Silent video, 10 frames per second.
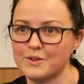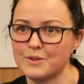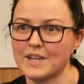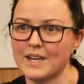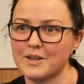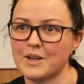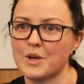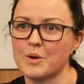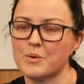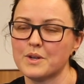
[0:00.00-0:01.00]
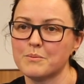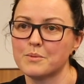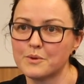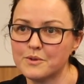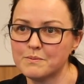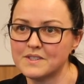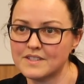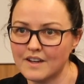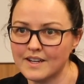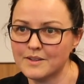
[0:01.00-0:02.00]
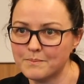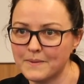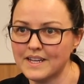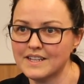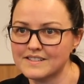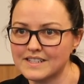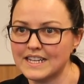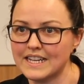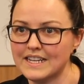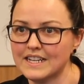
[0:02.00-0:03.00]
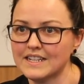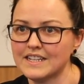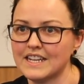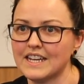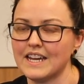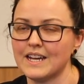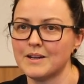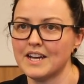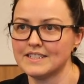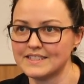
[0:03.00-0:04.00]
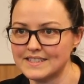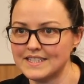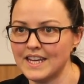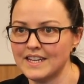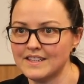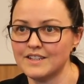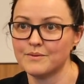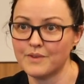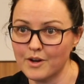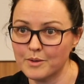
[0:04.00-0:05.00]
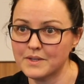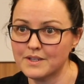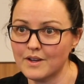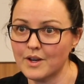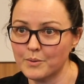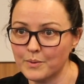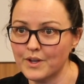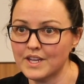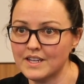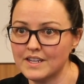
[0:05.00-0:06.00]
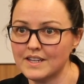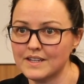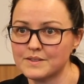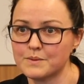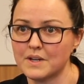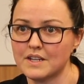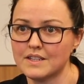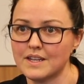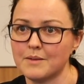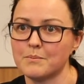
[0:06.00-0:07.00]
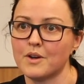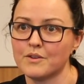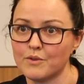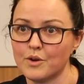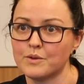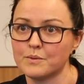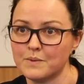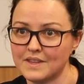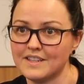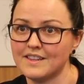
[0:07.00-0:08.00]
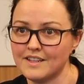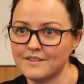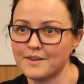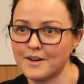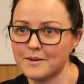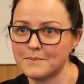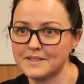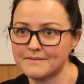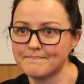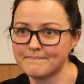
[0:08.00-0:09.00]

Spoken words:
look at what improvements I could make as a leader, understand the environment I work in as well and my role within the environment.